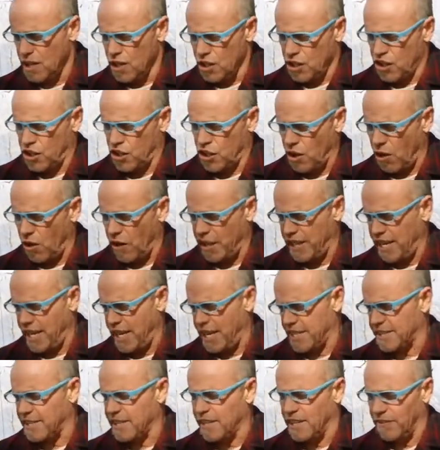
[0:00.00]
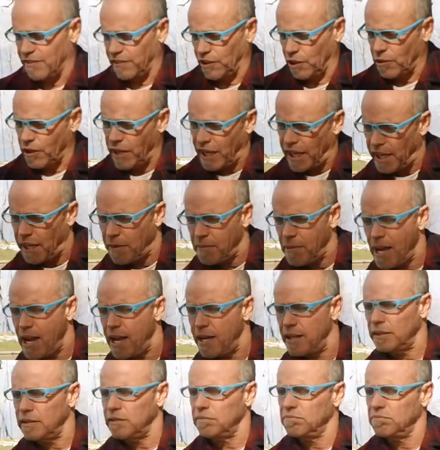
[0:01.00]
showing the incidence of leukemia.